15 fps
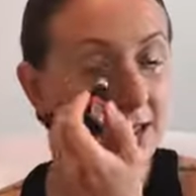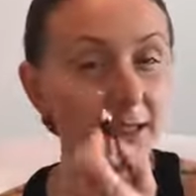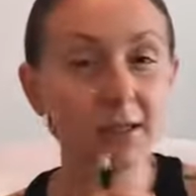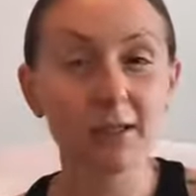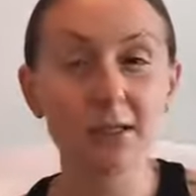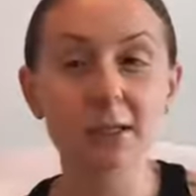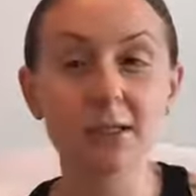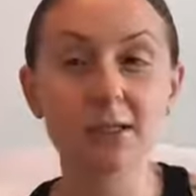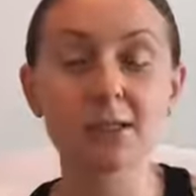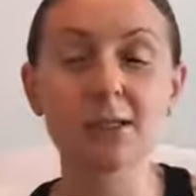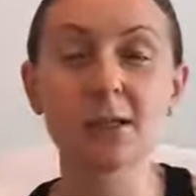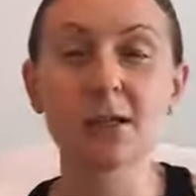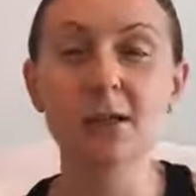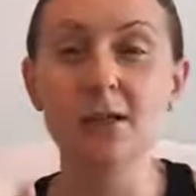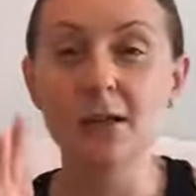like this.
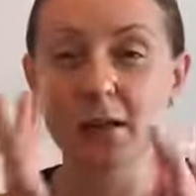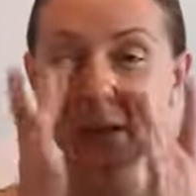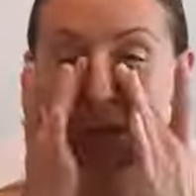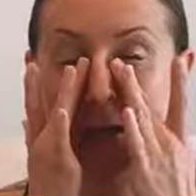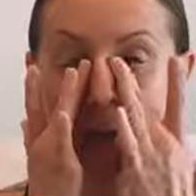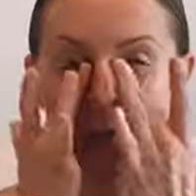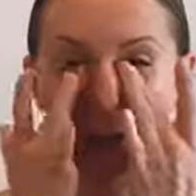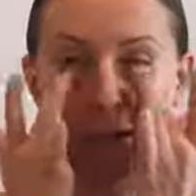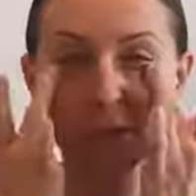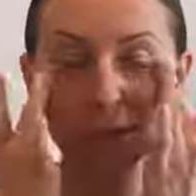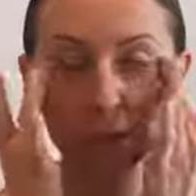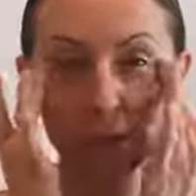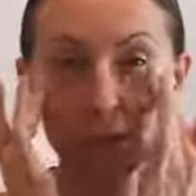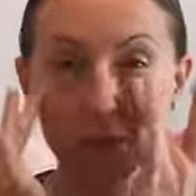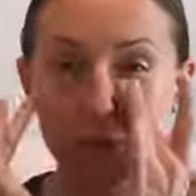Again,
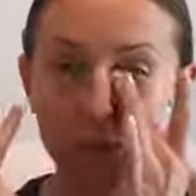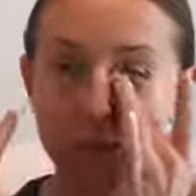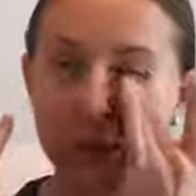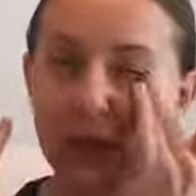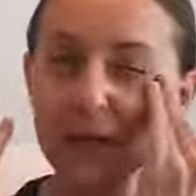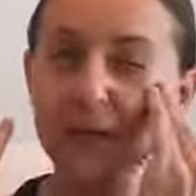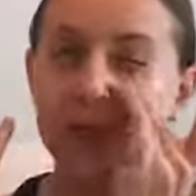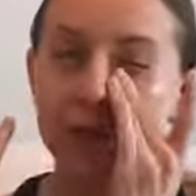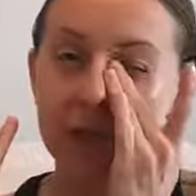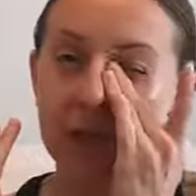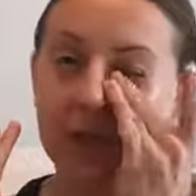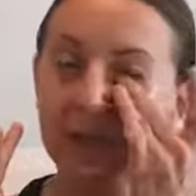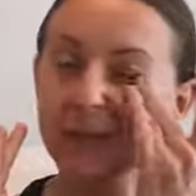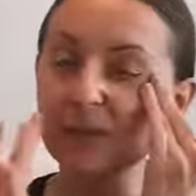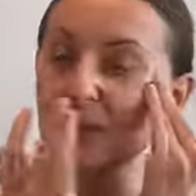do your patch
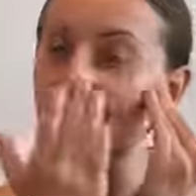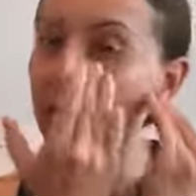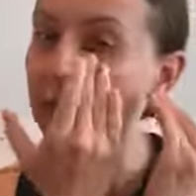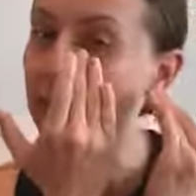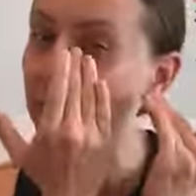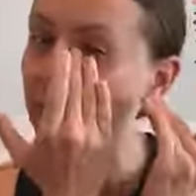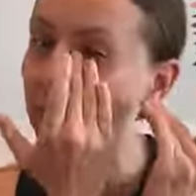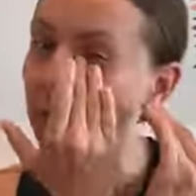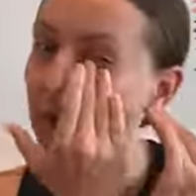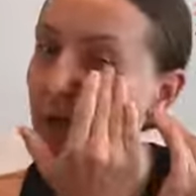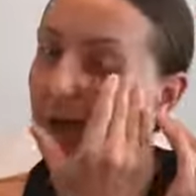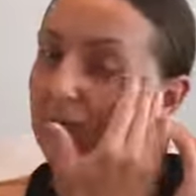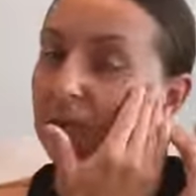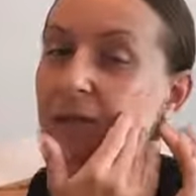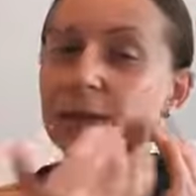test, make sure
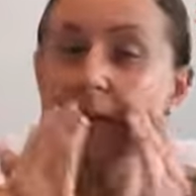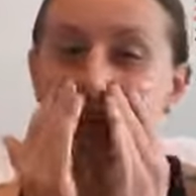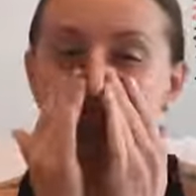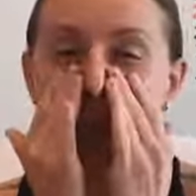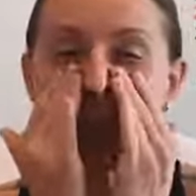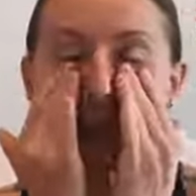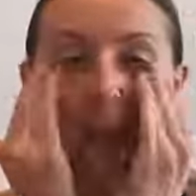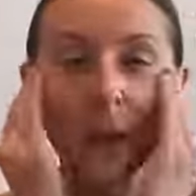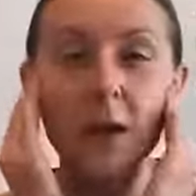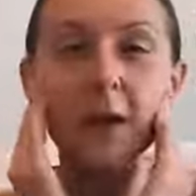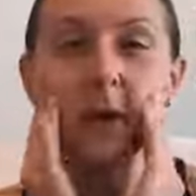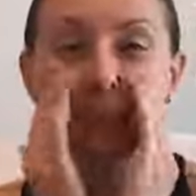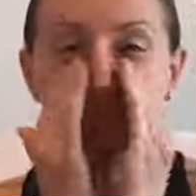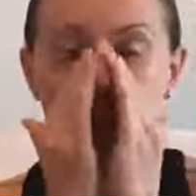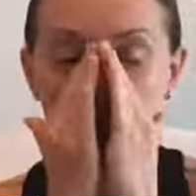that
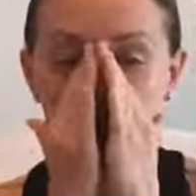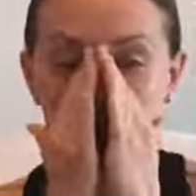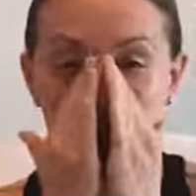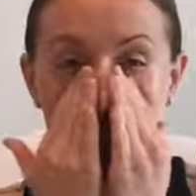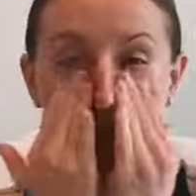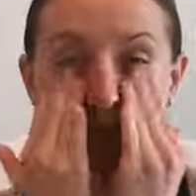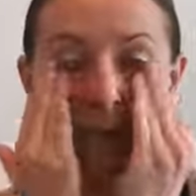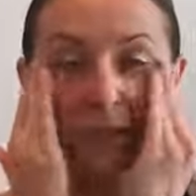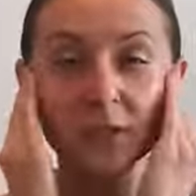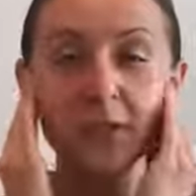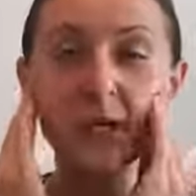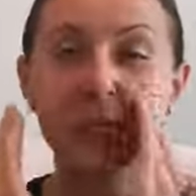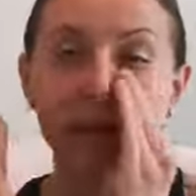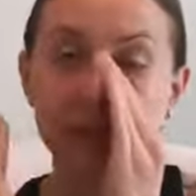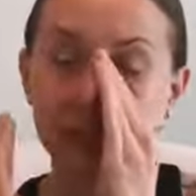your
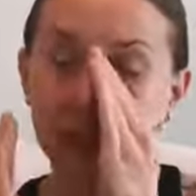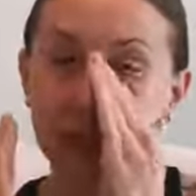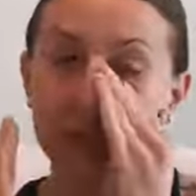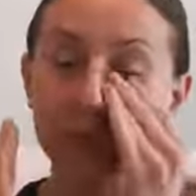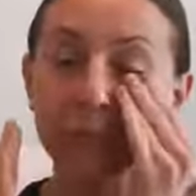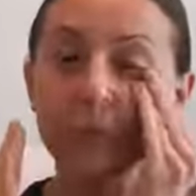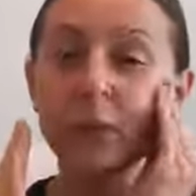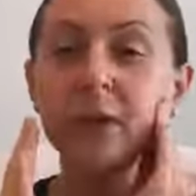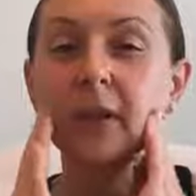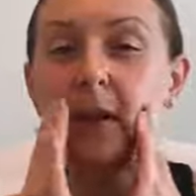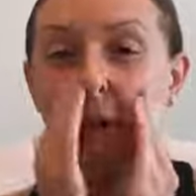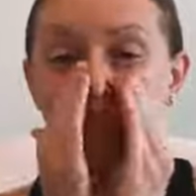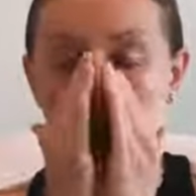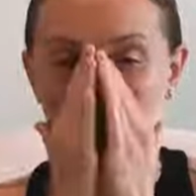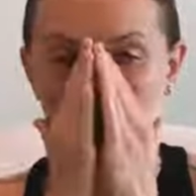skin is comfortable with
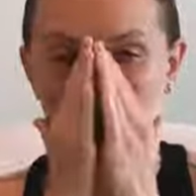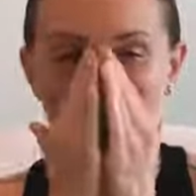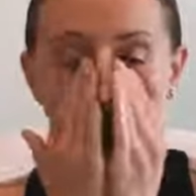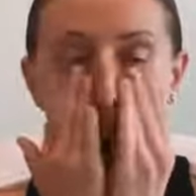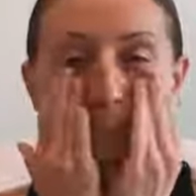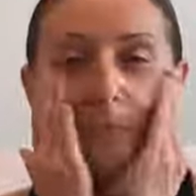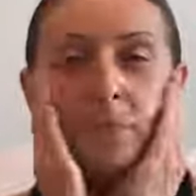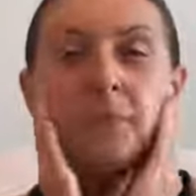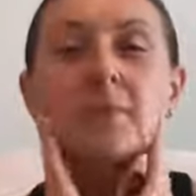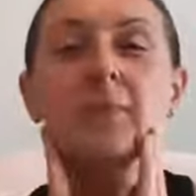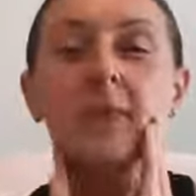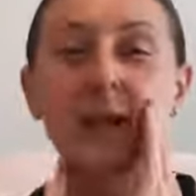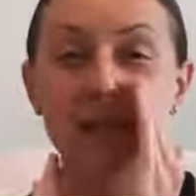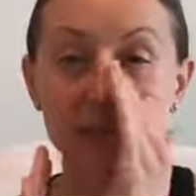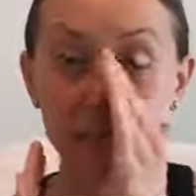it, but
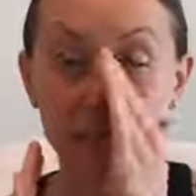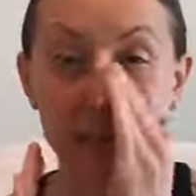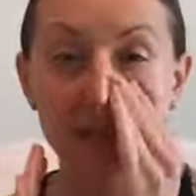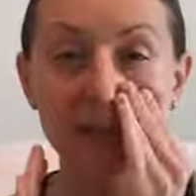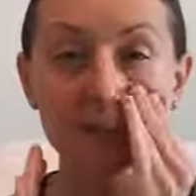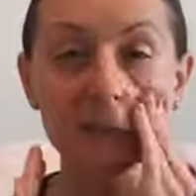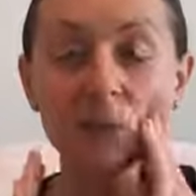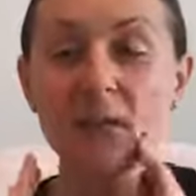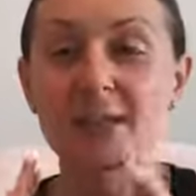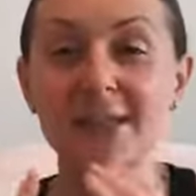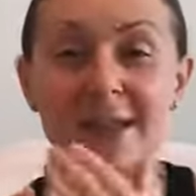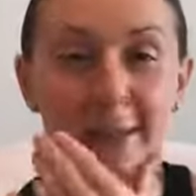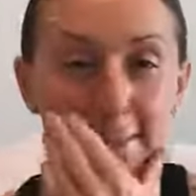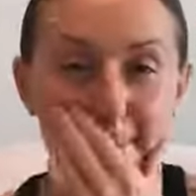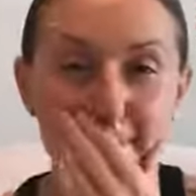that's what I use on my
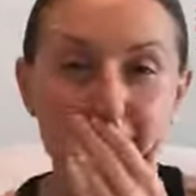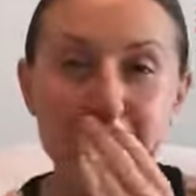skin.